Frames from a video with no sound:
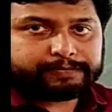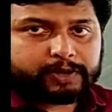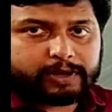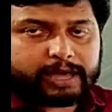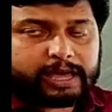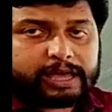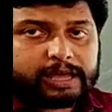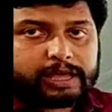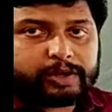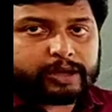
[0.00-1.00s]

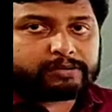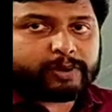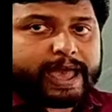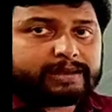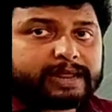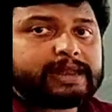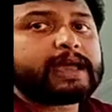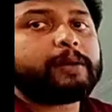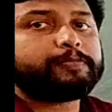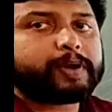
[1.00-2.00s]
Okay, you can write any
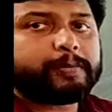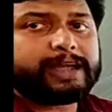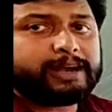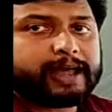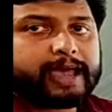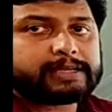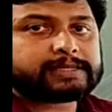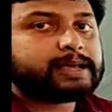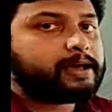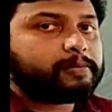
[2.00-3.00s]
upcoming days,
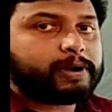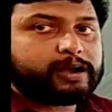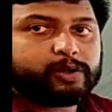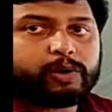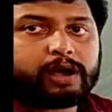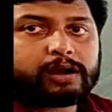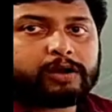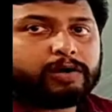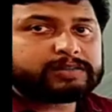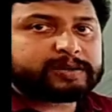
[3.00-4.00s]
but you are
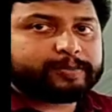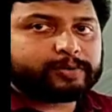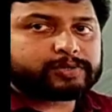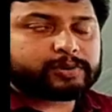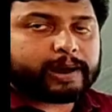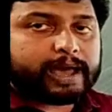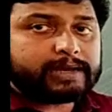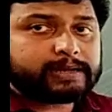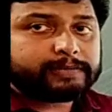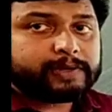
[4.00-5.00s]
not supposed to write